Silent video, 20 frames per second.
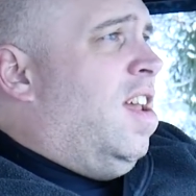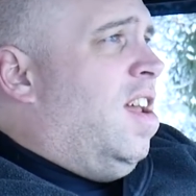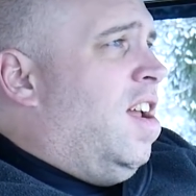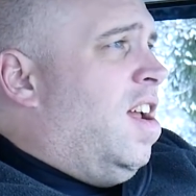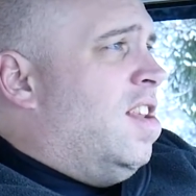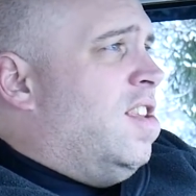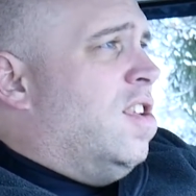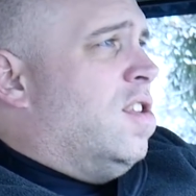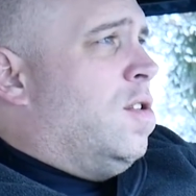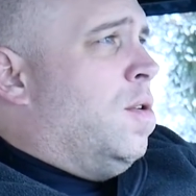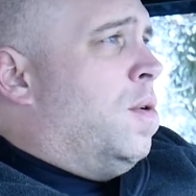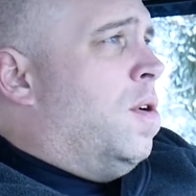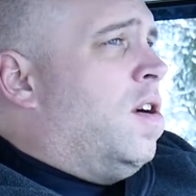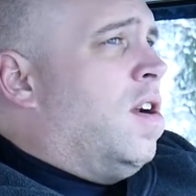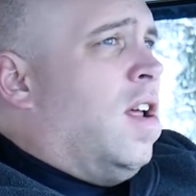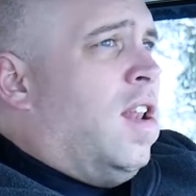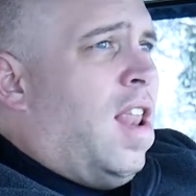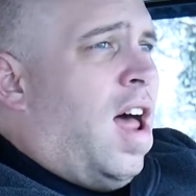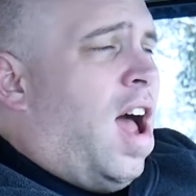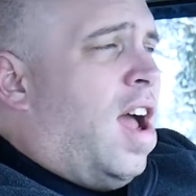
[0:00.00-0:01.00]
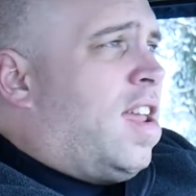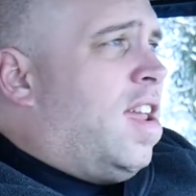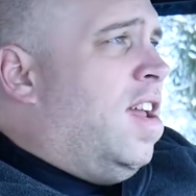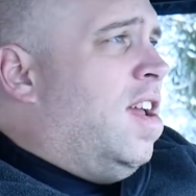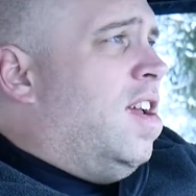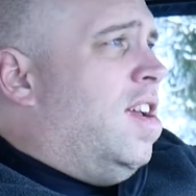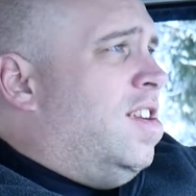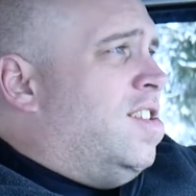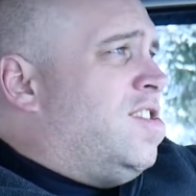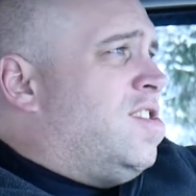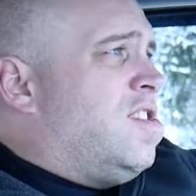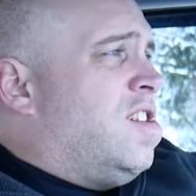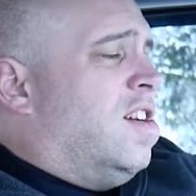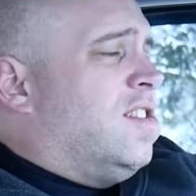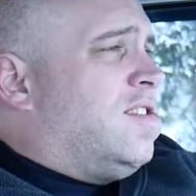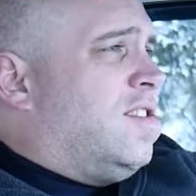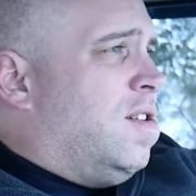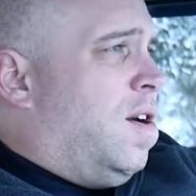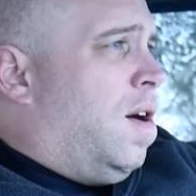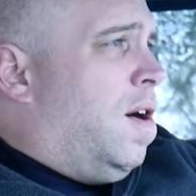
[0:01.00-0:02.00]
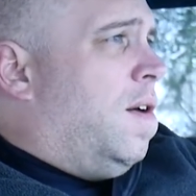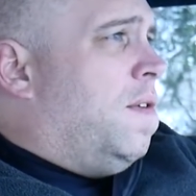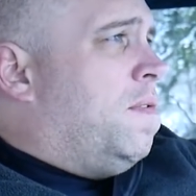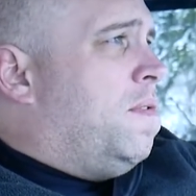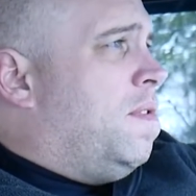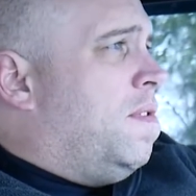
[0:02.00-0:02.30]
in the door and unlock it, it shuts off.